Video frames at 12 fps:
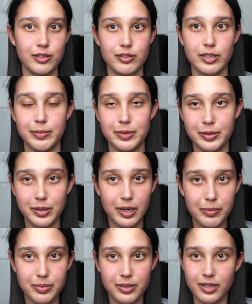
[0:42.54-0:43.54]
trip you
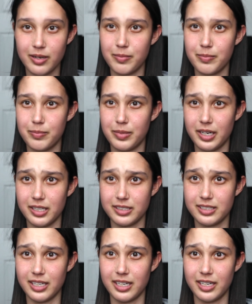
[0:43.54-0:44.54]
up.
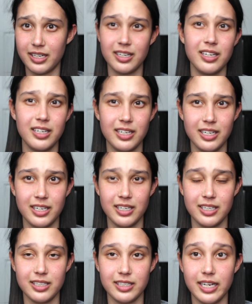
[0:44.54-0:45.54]
But
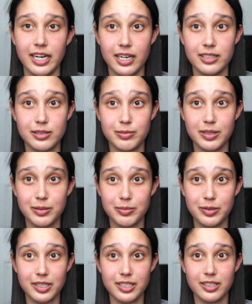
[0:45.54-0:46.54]
yeah, it's been a
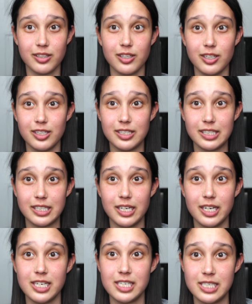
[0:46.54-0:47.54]
pretty
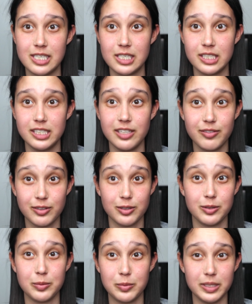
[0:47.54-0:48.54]
long,
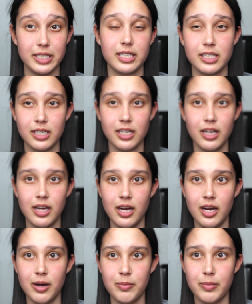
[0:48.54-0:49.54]
difficult week.
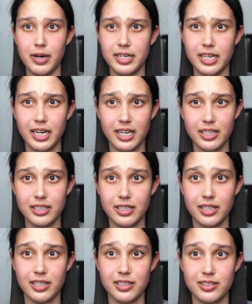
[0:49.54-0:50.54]
My
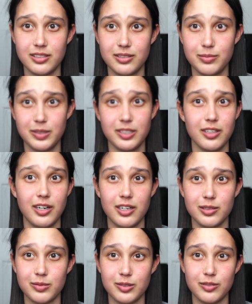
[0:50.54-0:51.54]
dad was in the
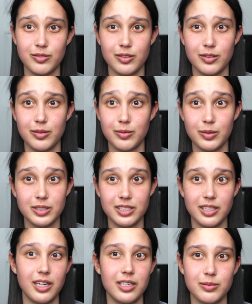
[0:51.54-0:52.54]
hospital
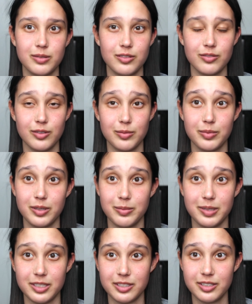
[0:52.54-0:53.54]
for pretty
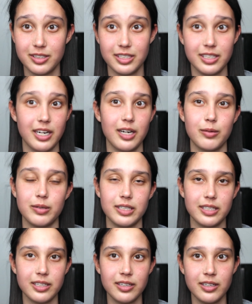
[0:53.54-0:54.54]
much the entire
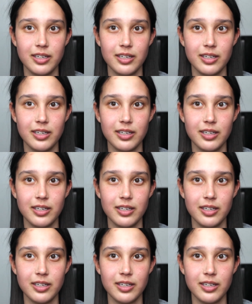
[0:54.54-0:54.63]
week